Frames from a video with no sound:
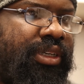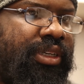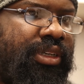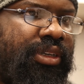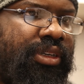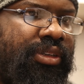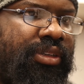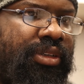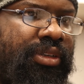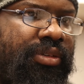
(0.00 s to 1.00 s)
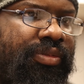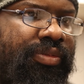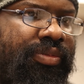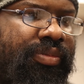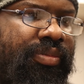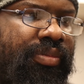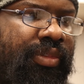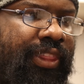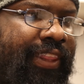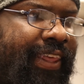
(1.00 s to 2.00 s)
Alright, so,
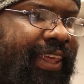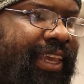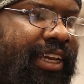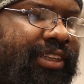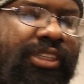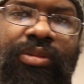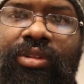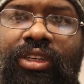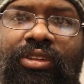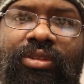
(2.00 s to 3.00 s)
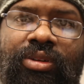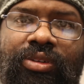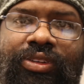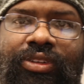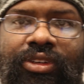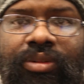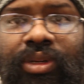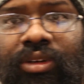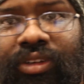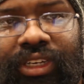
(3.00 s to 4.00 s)
and some of his quotes
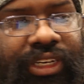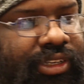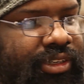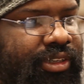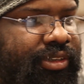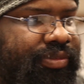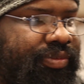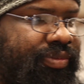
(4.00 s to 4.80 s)
about God are,